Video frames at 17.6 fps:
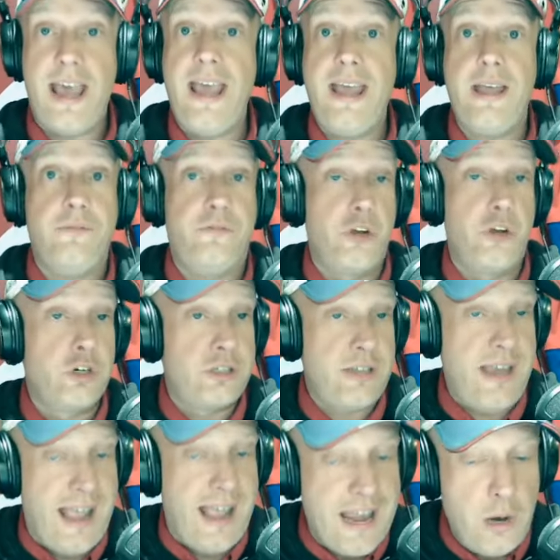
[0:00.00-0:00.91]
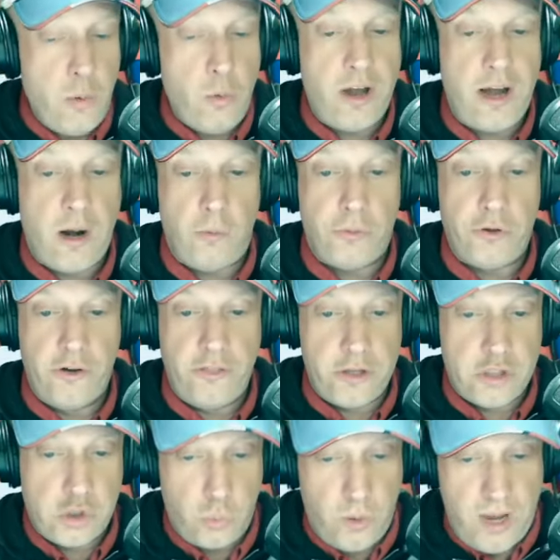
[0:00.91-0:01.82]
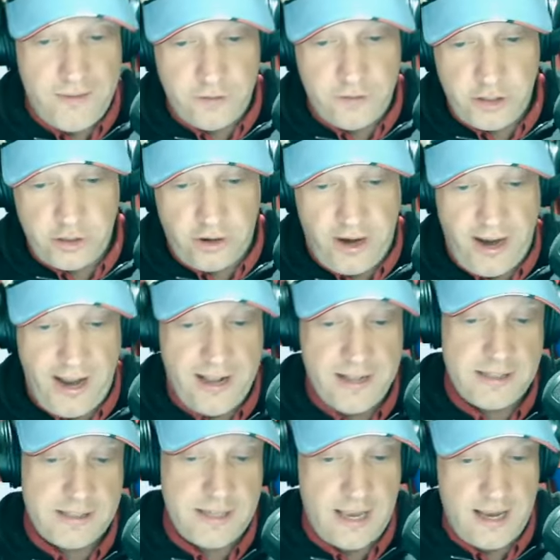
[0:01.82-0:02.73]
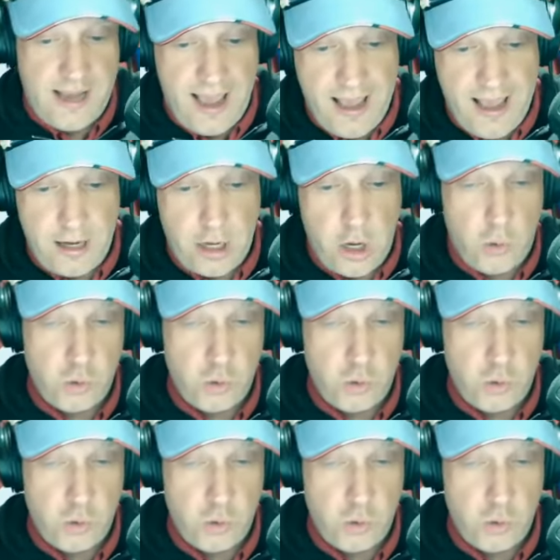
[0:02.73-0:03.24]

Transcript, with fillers: Hey, if there's anyone out there that's waving their hand saying, hey,